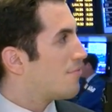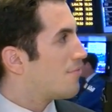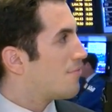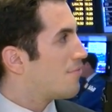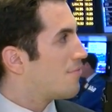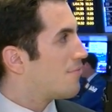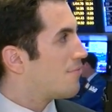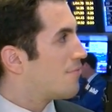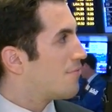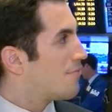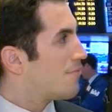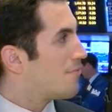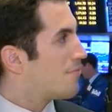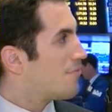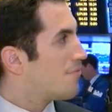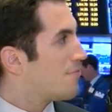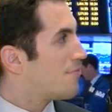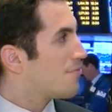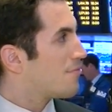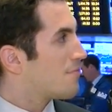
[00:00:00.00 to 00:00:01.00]

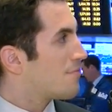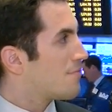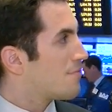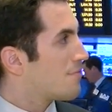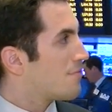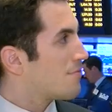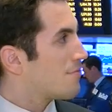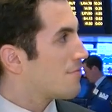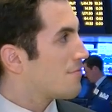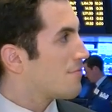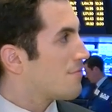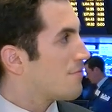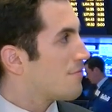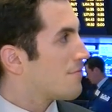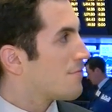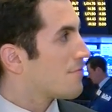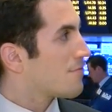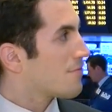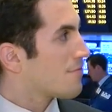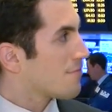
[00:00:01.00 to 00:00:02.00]

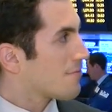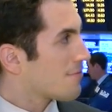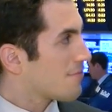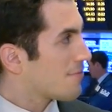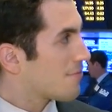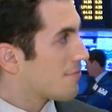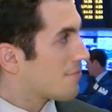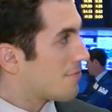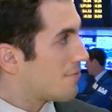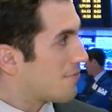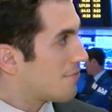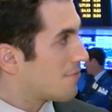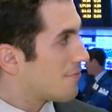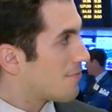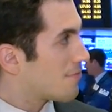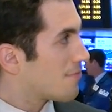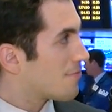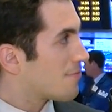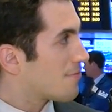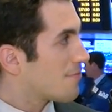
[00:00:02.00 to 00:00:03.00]

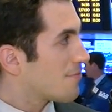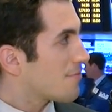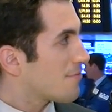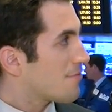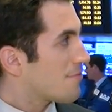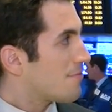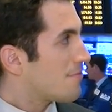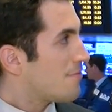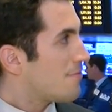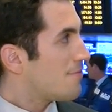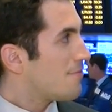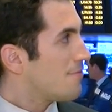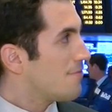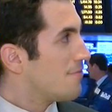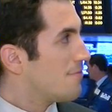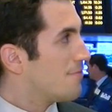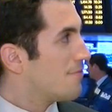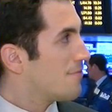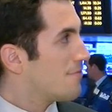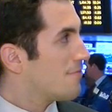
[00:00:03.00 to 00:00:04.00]

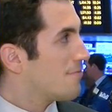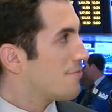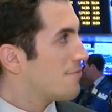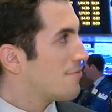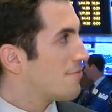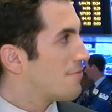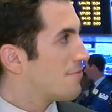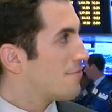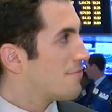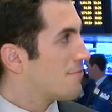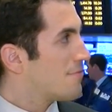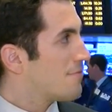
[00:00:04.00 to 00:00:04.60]
(not speaking)